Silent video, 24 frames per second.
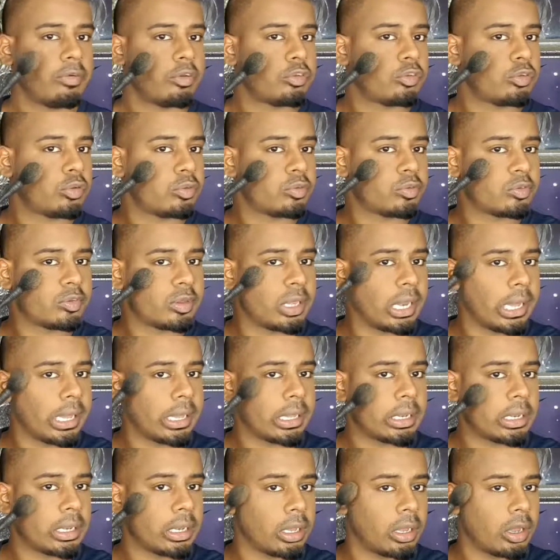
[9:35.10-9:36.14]
Just ever
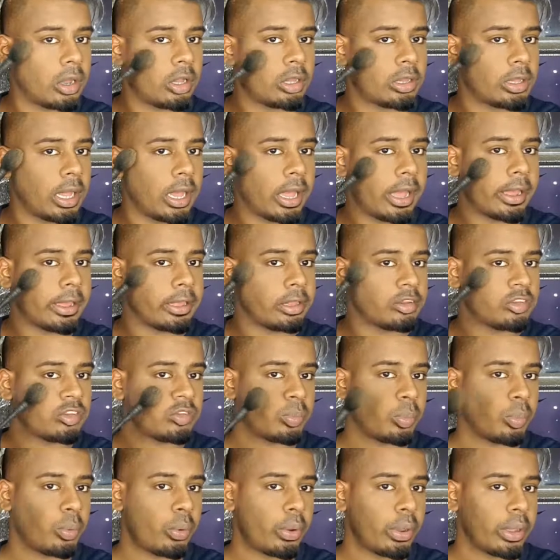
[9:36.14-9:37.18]
so slightly
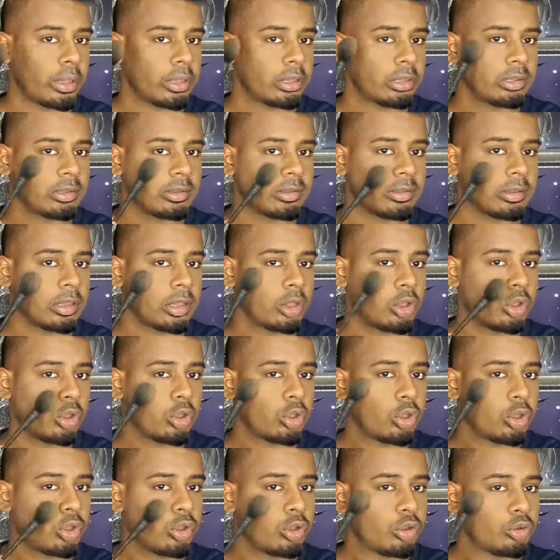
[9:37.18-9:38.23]
on the highest
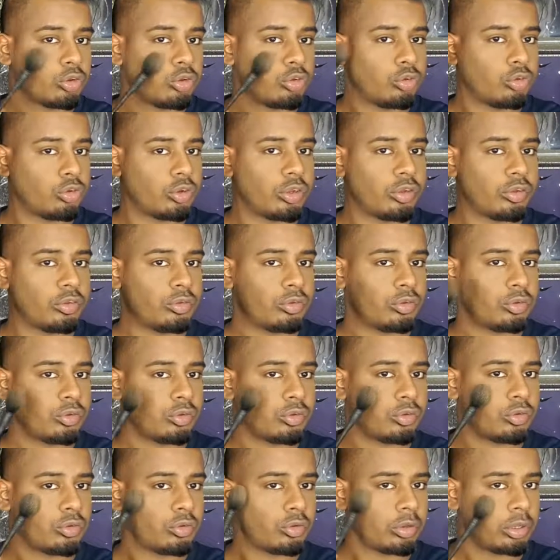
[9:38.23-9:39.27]
points,
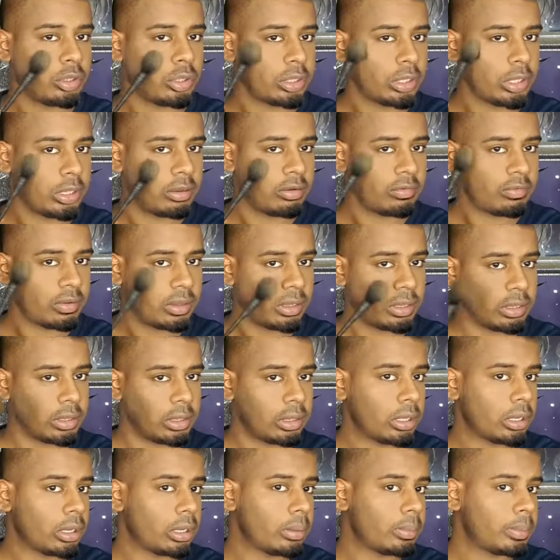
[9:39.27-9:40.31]
just to
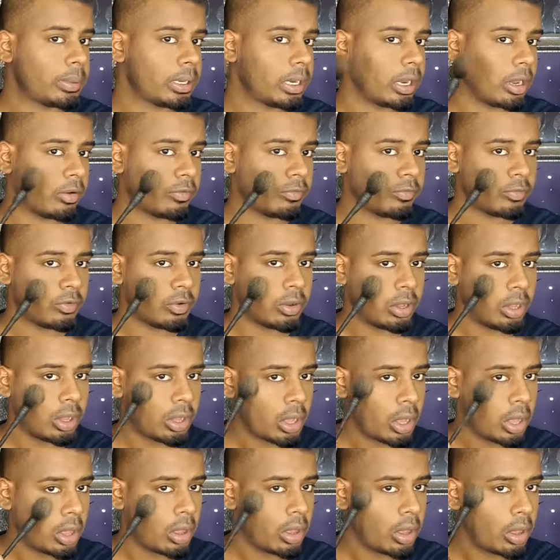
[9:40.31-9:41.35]
give a little bit
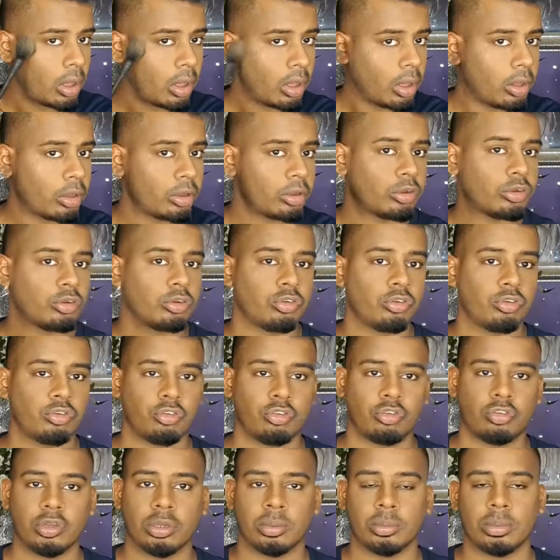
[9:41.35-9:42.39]
of
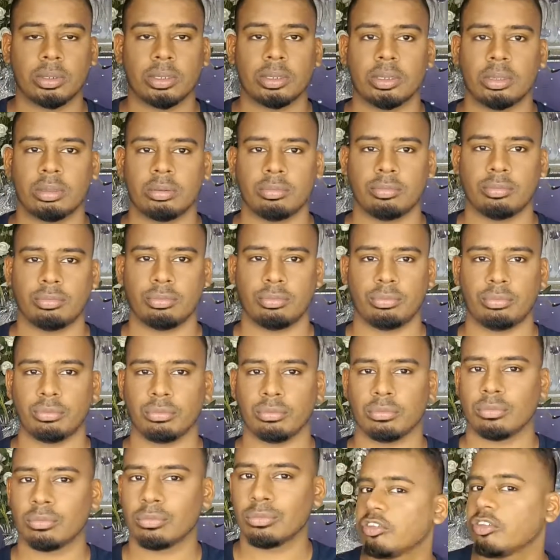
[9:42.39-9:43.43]

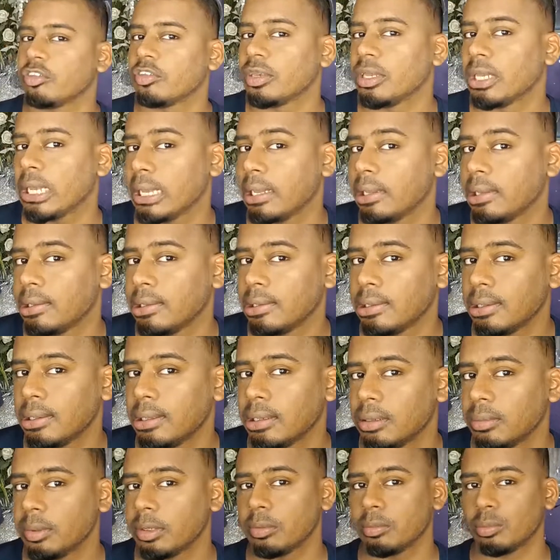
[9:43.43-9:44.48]
shimmer. Just
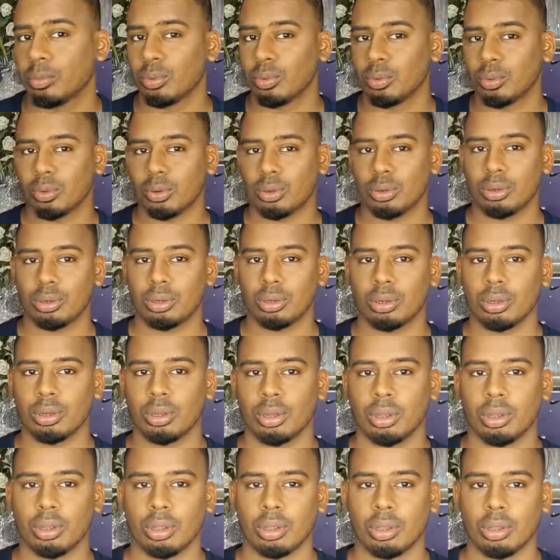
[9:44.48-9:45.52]
need a little bit
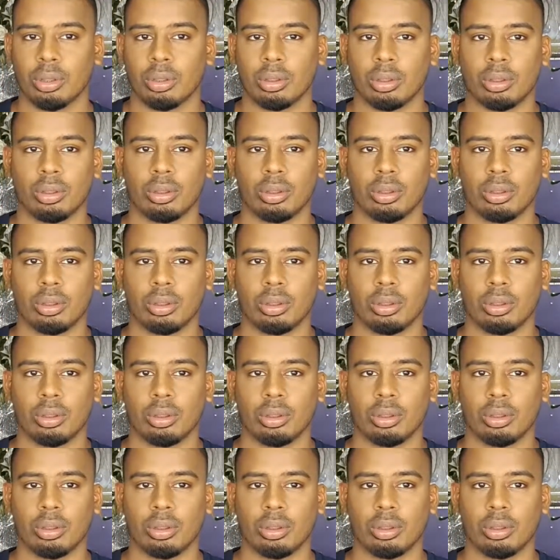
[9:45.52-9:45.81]
more.